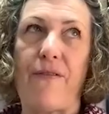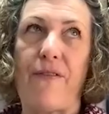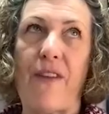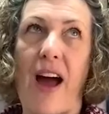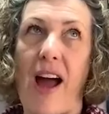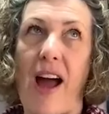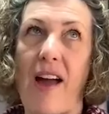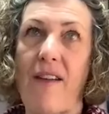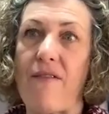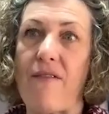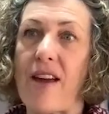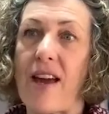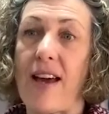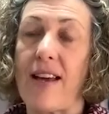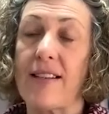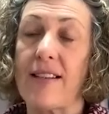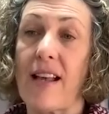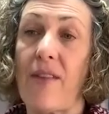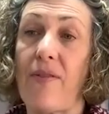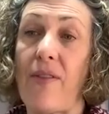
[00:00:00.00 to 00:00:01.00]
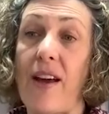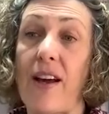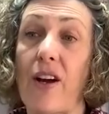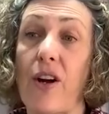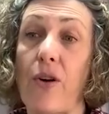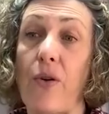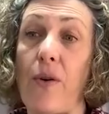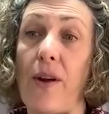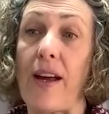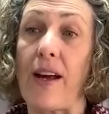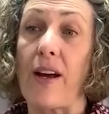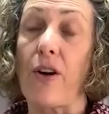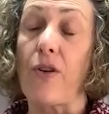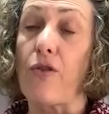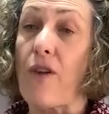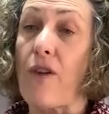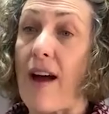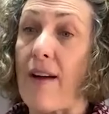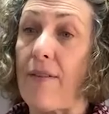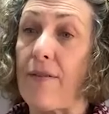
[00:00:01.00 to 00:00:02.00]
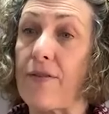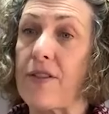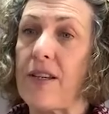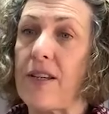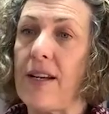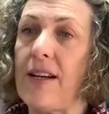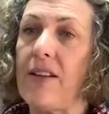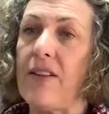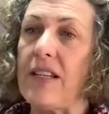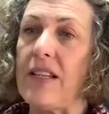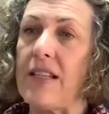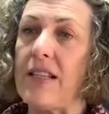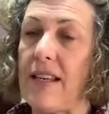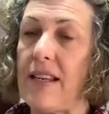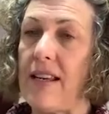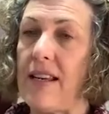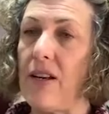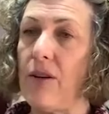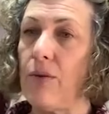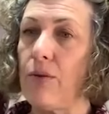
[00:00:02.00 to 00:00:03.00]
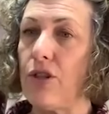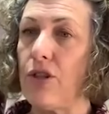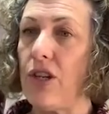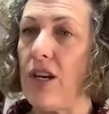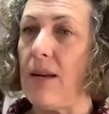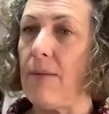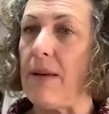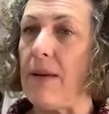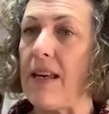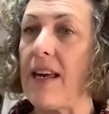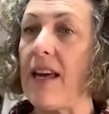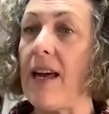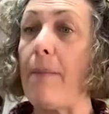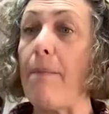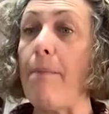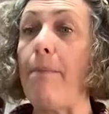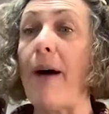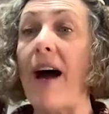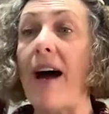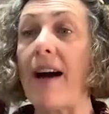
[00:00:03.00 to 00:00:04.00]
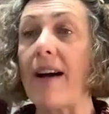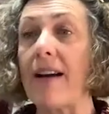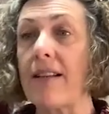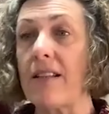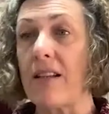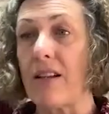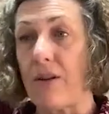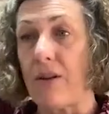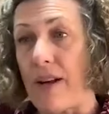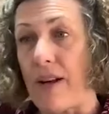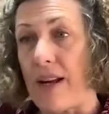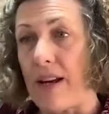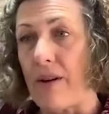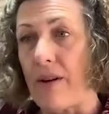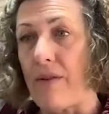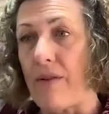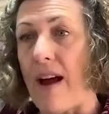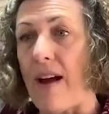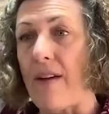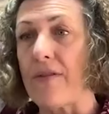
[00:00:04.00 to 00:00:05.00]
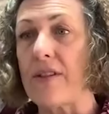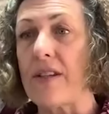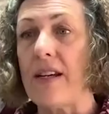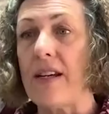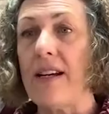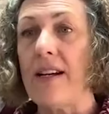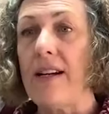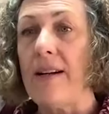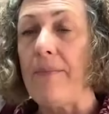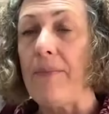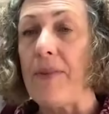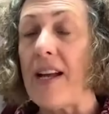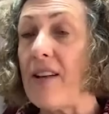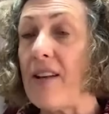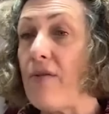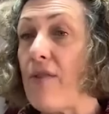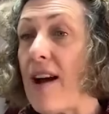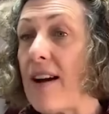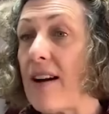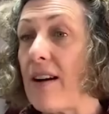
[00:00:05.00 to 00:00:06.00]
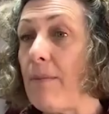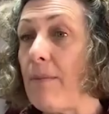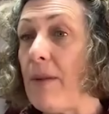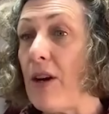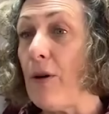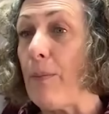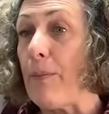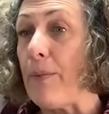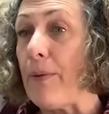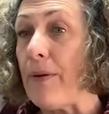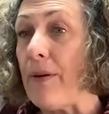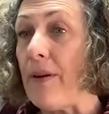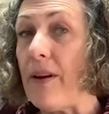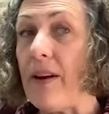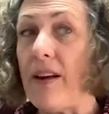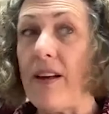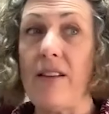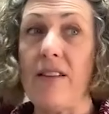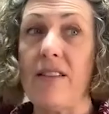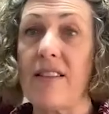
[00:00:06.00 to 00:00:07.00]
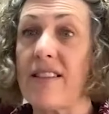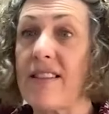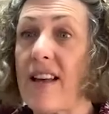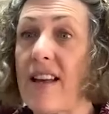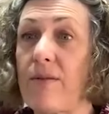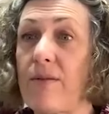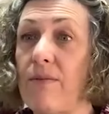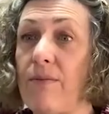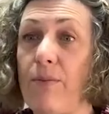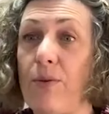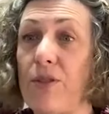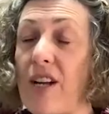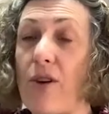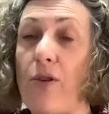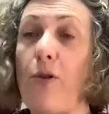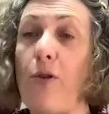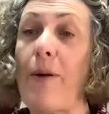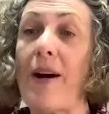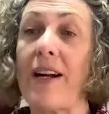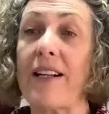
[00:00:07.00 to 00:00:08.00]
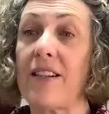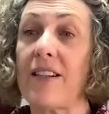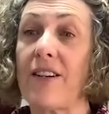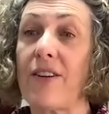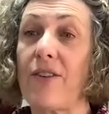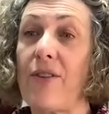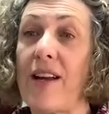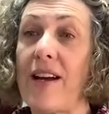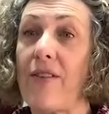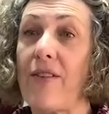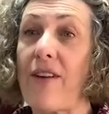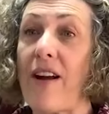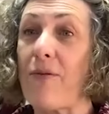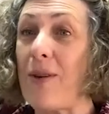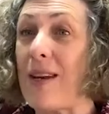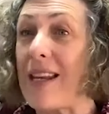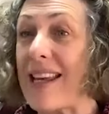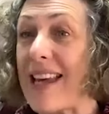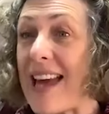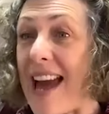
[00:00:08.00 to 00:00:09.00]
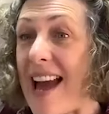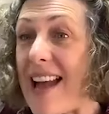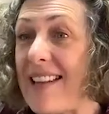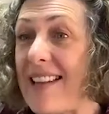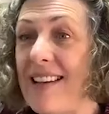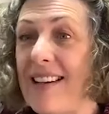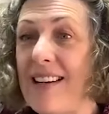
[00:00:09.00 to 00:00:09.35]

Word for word: five years, and then Create and Craft, the C E O, Jamie, came back to Create and Craft, and he rang me up and said, would I go back to Create and Craft? Well, again,